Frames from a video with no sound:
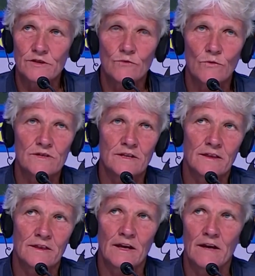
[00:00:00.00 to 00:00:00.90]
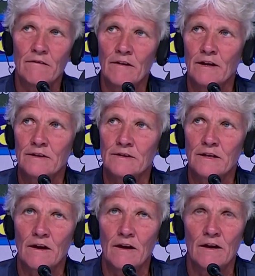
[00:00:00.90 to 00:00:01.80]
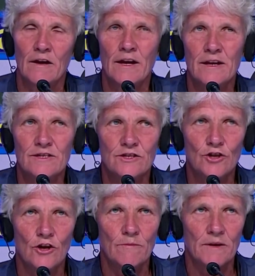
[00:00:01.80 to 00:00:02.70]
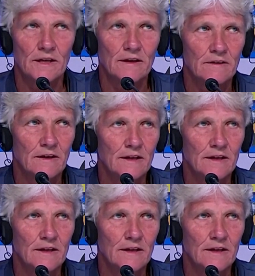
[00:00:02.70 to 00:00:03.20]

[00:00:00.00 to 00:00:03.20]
she was not there, and against Germany.